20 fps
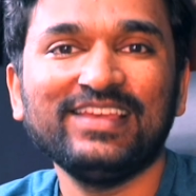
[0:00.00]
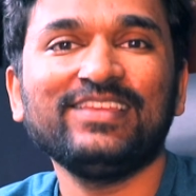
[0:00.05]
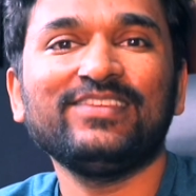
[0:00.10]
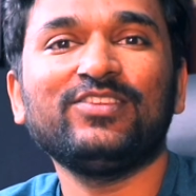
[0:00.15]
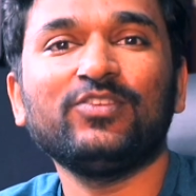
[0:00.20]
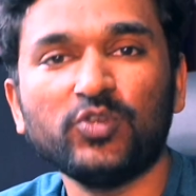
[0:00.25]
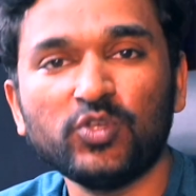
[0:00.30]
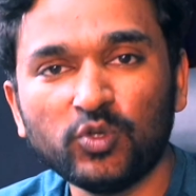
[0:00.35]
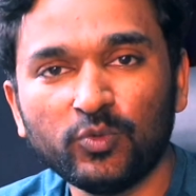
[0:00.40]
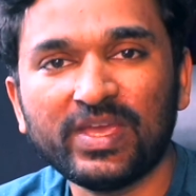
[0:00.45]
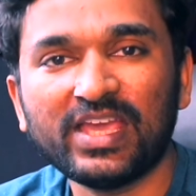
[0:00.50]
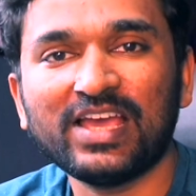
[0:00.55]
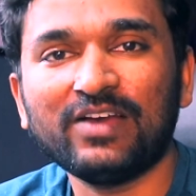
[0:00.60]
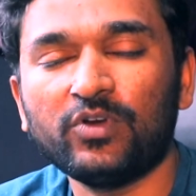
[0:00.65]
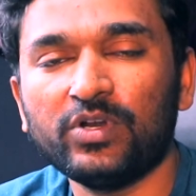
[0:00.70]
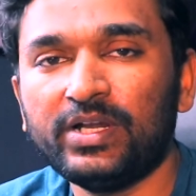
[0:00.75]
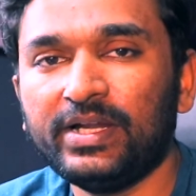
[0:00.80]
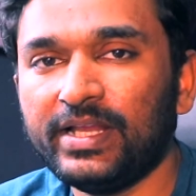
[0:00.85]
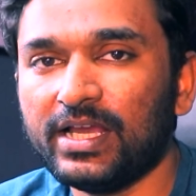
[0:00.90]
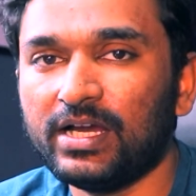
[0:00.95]
So you may have
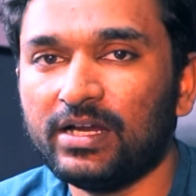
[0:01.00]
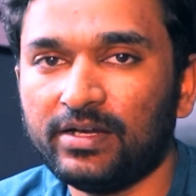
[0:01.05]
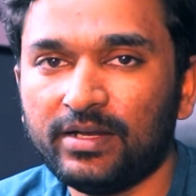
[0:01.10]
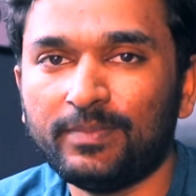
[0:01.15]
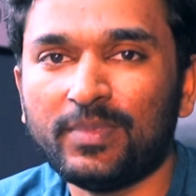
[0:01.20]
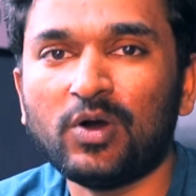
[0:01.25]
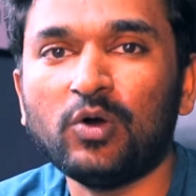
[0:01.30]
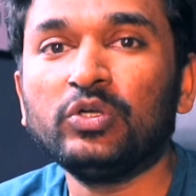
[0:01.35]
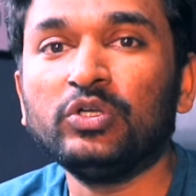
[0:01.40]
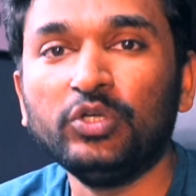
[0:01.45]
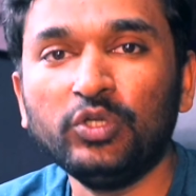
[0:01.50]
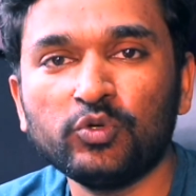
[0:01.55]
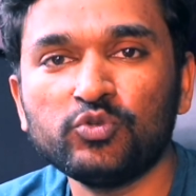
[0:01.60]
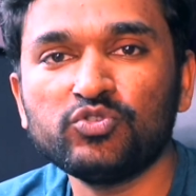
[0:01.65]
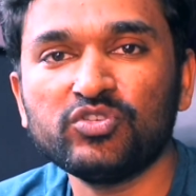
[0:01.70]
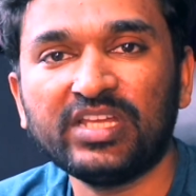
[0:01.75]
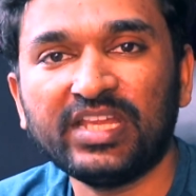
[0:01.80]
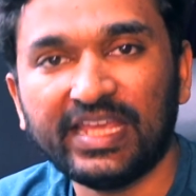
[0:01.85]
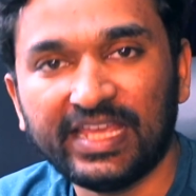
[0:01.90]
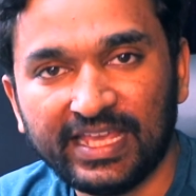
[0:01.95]
already heard about
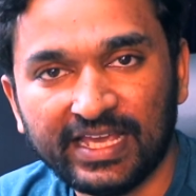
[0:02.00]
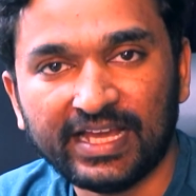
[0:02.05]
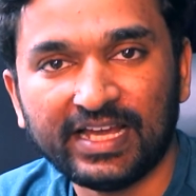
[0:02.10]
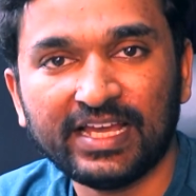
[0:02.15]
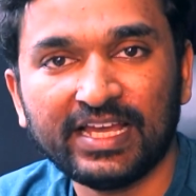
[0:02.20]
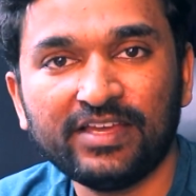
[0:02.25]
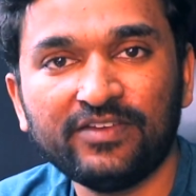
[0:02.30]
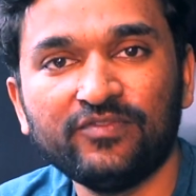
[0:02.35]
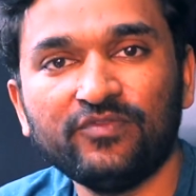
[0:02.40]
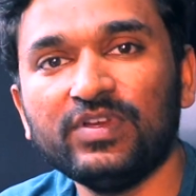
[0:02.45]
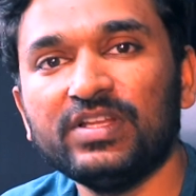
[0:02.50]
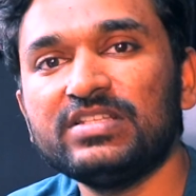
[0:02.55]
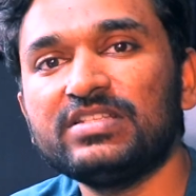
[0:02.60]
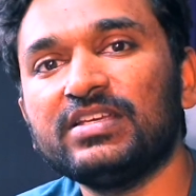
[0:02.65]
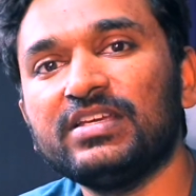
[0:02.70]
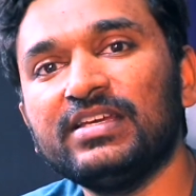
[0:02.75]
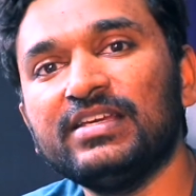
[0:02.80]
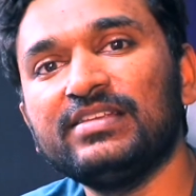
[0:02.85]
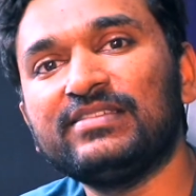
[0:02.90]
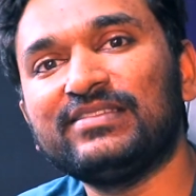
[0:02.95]
Notion AI, which
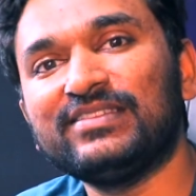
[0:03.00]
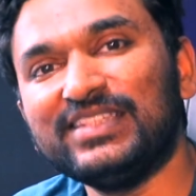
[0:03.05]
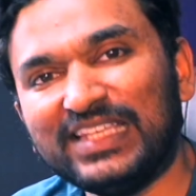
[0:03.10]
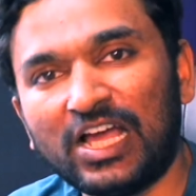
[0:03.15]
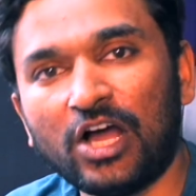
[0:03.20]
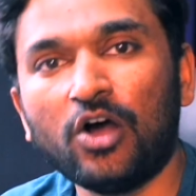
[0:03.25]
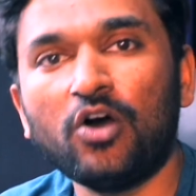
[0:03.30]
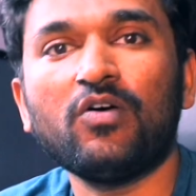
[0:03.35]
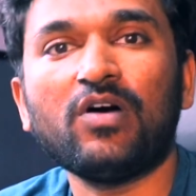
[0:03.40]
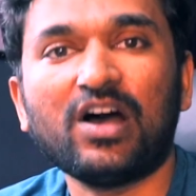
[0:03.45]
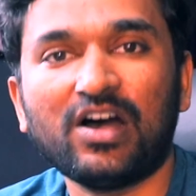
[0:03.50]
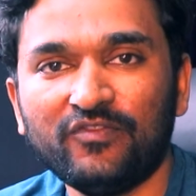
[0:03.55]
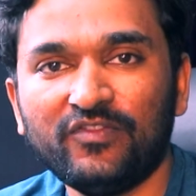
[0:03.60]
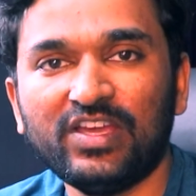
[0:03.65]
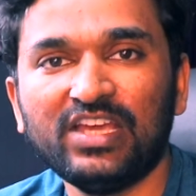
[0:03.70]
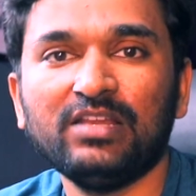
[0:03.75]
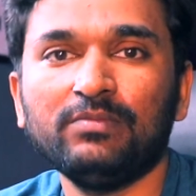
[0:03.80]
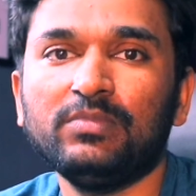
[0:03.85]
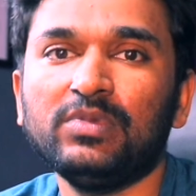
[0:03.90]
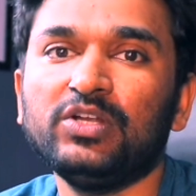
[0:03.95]
is now
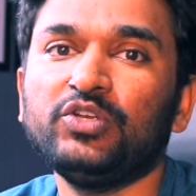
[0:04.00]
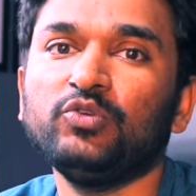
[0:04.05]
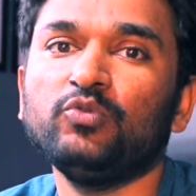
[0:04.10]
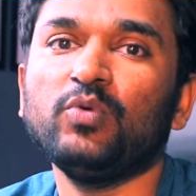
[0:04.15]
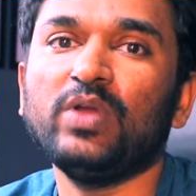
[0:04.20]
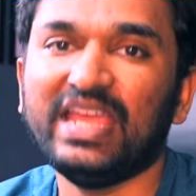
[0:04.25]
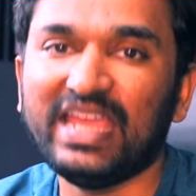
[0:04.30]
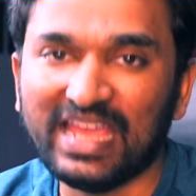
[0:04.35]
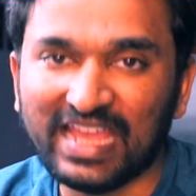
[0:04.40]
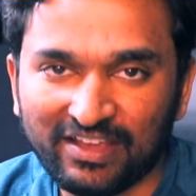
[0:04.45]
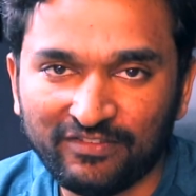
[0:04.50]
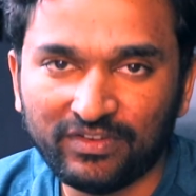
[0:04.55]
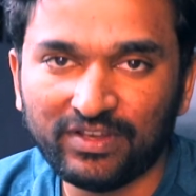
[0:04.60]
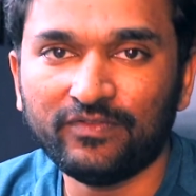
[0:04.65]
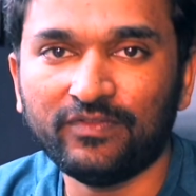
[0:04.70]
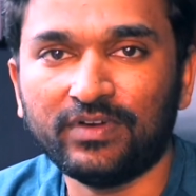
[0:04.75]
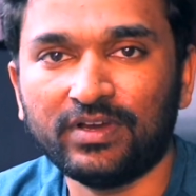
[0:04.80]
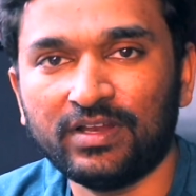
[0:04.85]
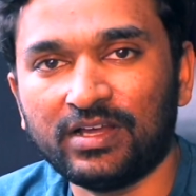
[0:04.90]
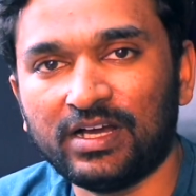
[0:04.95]
available to
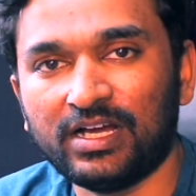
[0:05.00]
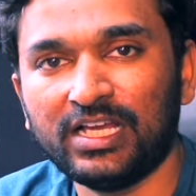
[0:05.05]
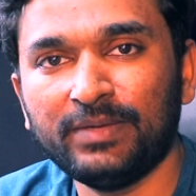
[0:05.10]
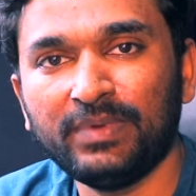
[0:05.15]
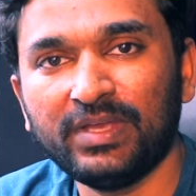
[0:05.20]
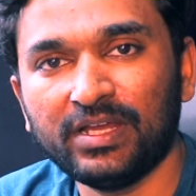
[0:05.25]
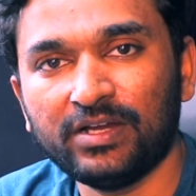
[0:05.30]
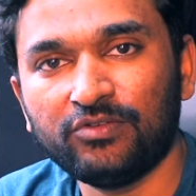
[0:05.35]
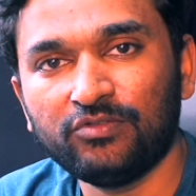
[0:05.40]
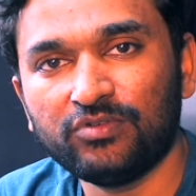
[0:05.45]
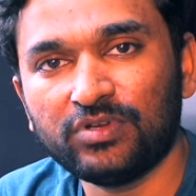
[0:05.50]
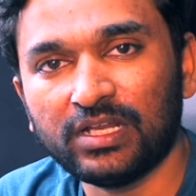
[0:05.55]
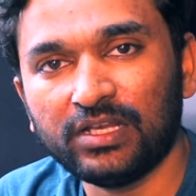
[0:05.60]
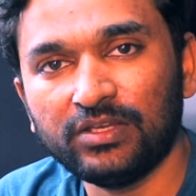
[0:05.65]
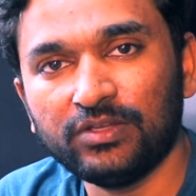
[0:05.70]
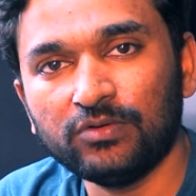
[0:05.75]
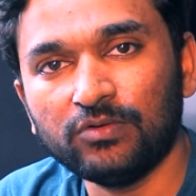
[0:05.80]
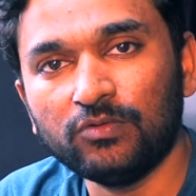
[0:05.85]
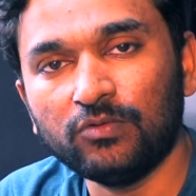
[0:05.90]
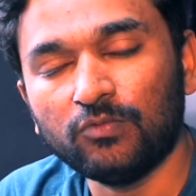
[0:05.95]
everyone. I am here to tell
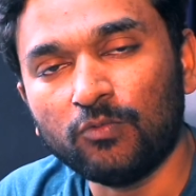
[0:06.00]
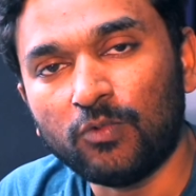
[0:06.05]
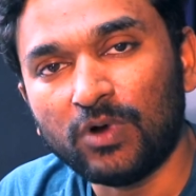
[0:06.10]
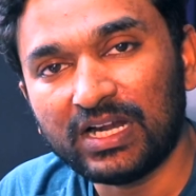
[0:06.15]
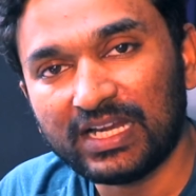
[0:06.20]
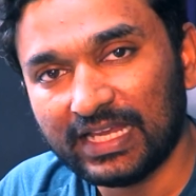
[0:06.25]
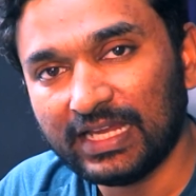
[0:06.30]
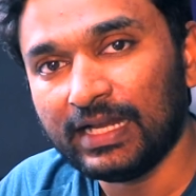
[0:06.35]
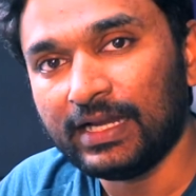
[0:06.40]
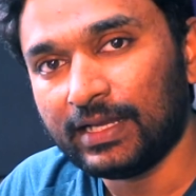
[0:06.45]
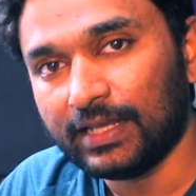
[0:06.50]
you what it